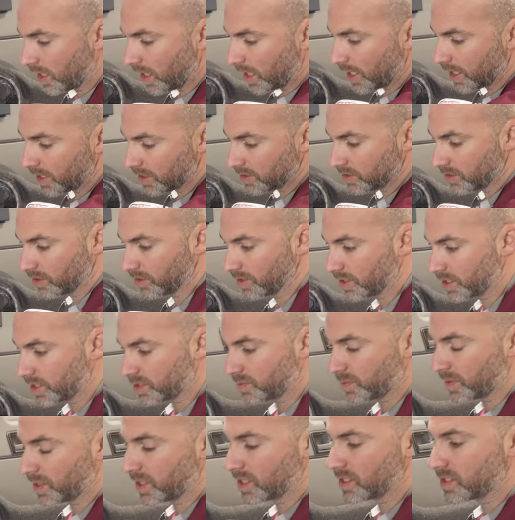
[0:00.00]
and on this
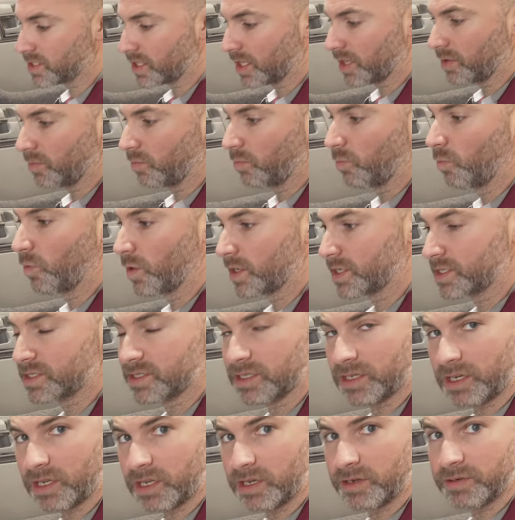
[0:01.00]
piece, and once
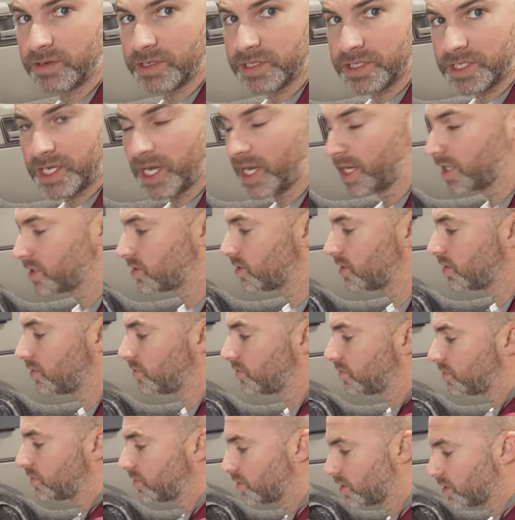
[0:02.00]
the glue has tacked
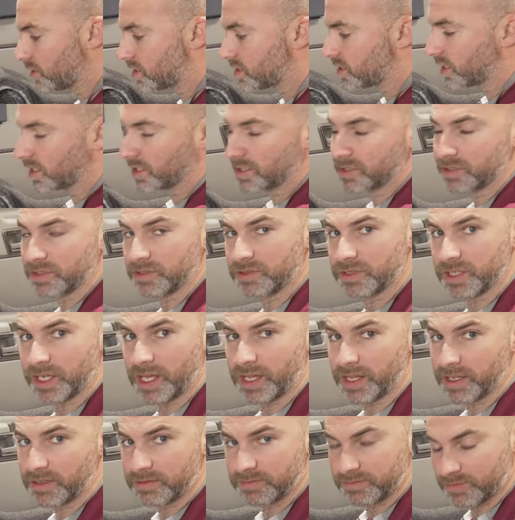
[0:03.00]
off, stick the two
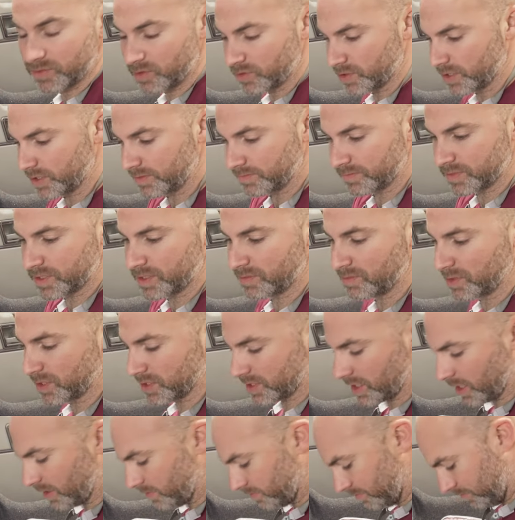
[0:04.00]
together. All right, simple
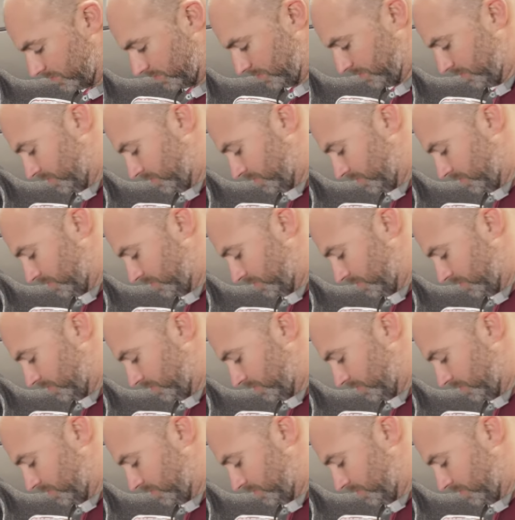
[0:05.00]
as that.